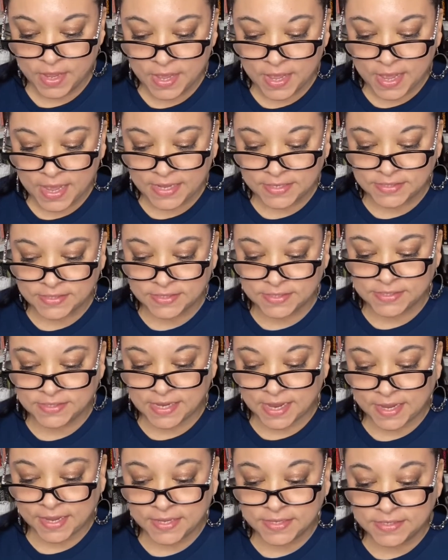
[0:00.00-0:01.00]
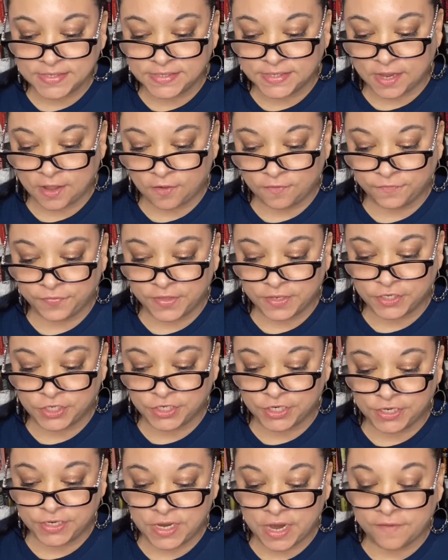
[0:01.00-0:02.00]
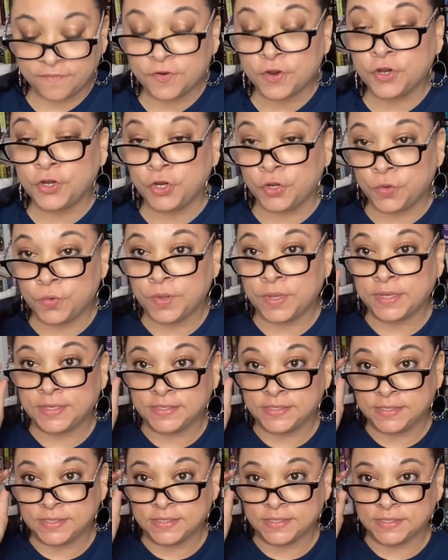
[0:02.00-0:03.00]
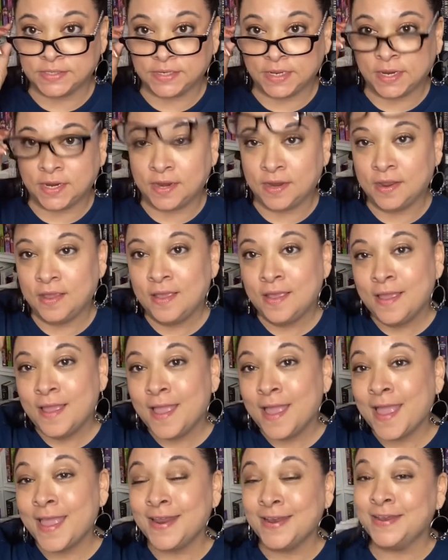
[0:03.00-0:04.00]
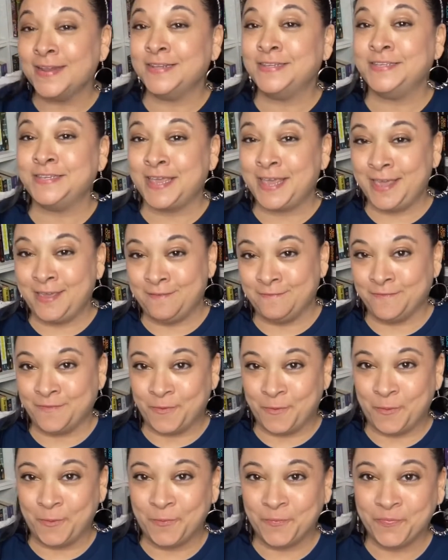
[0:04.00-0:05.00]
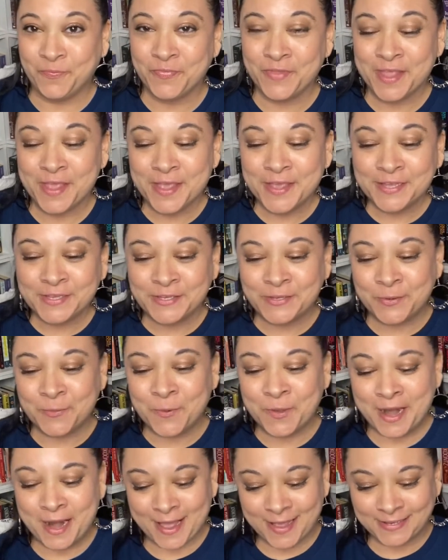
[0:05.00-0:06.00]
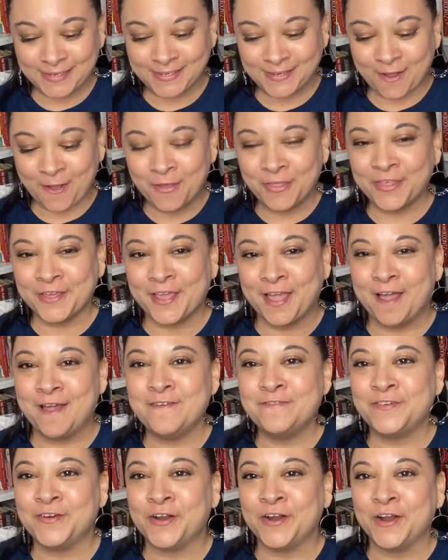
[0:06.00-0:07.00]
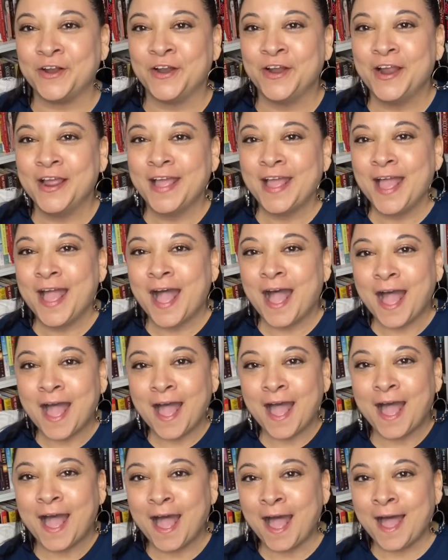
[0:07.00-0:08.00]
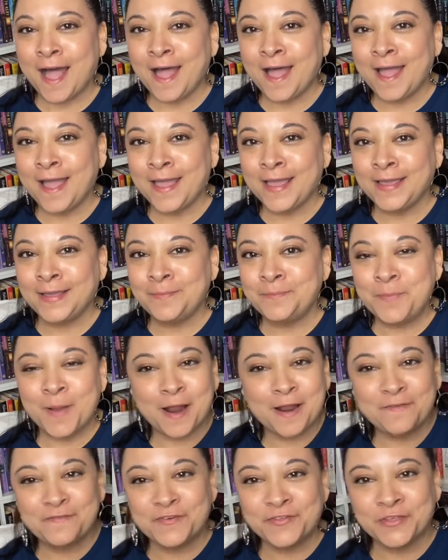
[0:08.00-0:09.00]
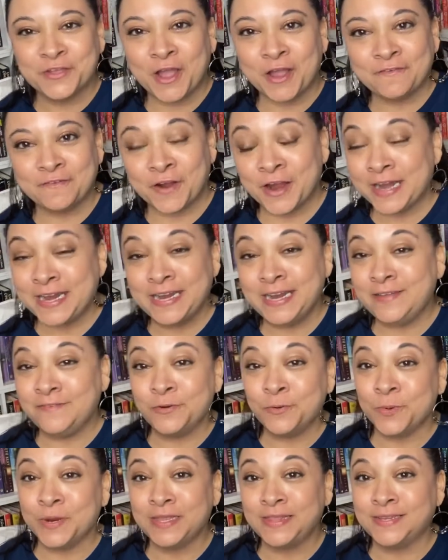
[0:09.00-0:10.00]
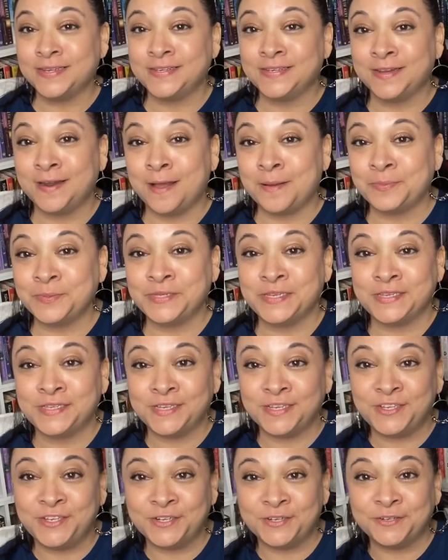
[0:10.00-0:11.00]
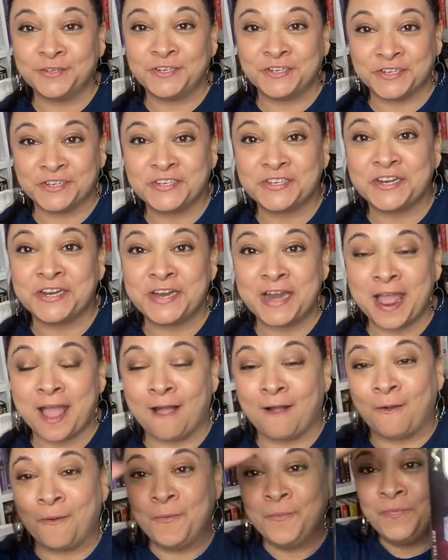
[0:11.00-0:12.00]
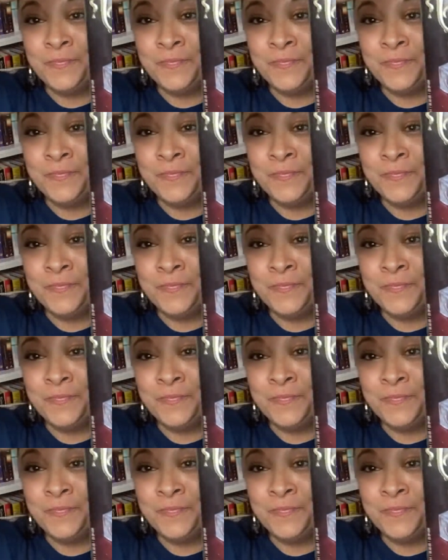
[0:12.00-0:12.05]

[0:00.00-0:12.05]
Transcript: It's a second self that she never knew existed, and it's evil." So when I saw the cover, I bought it for the cover. I didn't even read the synopsis until just now.